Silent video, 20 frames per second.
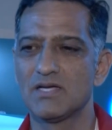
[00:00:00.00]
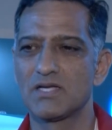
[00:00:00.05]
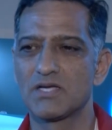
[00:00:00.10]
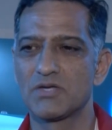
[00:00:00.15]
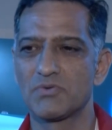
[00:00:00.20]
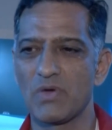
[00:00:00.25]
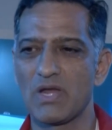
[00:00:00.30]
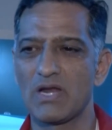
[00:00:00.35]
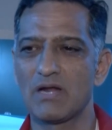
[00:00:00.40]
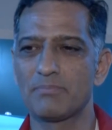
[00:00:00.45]

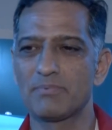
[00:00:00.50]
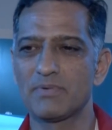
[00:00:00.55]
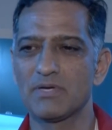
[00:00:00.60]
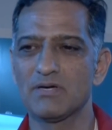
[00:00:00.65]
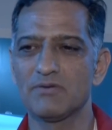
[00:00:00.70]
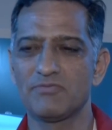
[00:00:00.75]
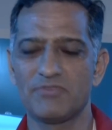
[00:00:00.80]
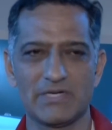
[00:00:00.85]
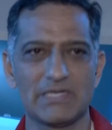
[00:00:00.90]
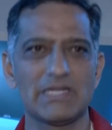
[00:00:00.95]
developed
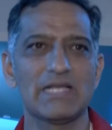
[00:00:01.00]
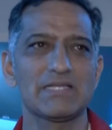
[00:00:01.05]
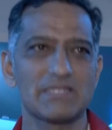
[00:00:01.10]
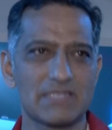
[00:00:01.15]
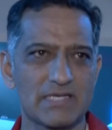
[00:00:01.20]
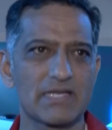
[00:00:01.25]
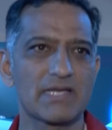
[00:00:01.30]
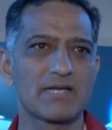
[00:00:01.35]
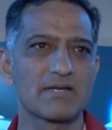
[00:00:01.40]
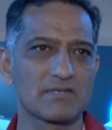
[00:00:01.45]
a
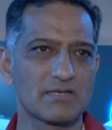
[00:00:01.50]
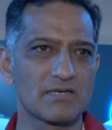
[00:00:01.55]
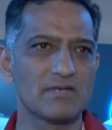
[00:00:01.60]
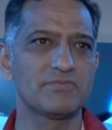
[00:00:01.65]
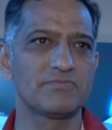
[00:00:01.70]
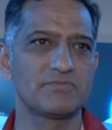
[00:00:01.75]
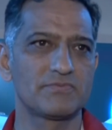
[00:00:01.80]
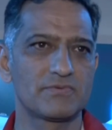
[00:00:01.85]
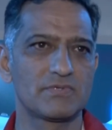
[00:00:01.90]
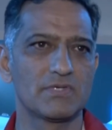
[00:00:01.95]
fantastic
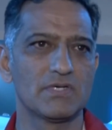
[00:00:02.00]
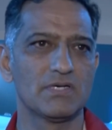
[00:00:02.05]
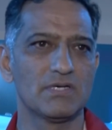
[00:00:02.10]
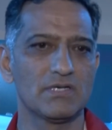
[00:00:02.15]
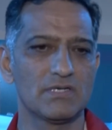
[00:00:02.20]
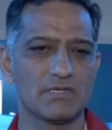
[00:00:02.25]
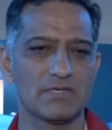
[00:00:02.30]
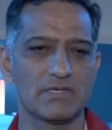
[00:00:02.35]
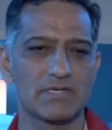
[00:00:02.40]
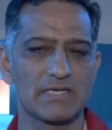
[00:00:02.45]
aircraft
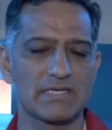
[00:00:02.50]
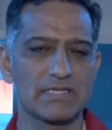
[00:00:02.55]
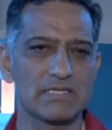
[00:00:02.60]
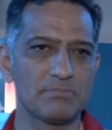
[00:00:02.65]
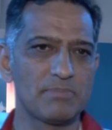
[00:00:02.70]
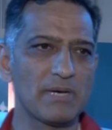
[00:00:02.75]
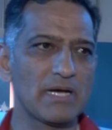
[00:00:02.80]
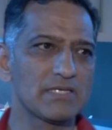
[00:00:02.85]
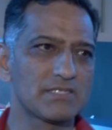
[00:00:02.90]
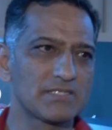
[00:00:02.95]
in the
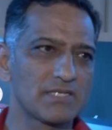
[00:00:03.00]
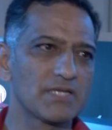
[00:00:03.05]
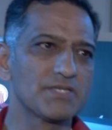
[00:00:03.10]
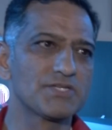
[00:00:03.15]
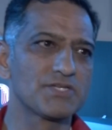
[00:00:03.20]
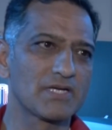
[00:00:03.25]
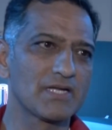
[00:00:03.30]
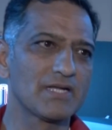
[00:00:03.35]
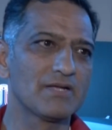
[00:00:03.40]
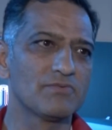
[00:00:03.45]
past
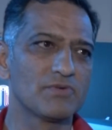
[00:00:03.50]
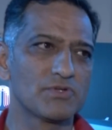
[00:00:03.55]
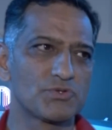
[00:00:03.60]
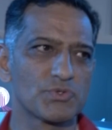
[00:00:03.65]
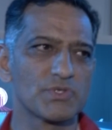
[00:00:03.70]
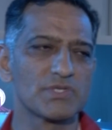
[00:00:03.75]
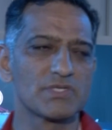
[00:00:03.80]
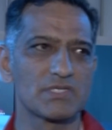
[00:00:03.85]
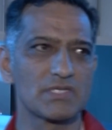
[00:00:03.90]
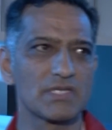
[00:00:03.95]
century, which
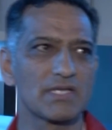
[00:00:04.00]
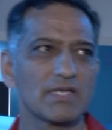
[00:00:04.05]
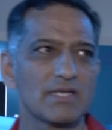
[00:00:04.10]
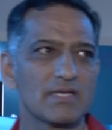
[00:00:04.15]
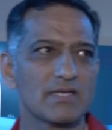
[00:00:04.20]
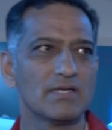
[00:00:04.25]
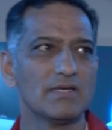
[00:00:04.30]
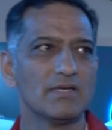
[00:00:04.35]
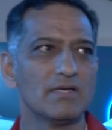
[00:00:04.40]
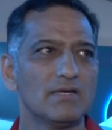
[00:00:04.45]
was the
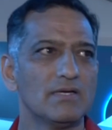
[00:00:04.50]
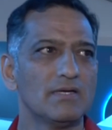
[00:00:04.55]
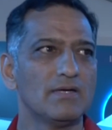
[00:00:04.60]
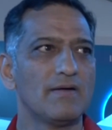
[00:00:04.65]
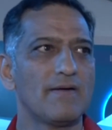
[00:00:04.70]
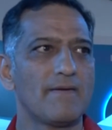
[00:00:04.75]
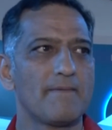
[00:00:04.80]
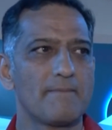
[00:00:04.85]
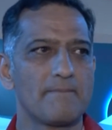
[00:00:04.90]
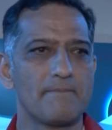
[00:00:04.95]

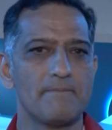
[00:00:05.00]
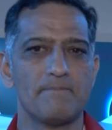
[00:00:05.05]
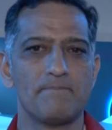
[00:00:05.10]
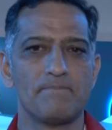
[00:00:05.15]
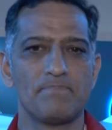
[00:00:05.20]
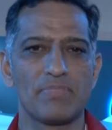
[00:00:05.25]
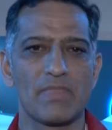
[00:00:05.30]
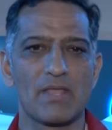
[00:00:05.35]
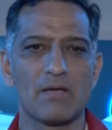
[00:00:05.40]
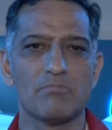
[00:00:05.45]

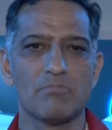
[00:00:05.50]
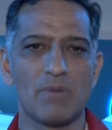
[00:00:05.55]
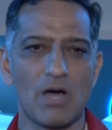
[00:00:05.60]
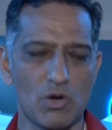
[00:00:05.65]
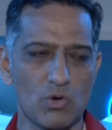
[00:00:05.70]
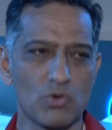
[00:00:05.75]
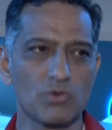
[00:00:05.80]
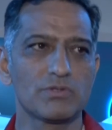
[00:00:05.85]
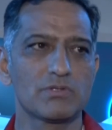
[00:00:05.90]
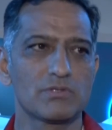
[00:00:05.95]

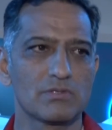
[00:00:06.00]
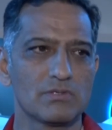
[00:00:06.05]
Marut.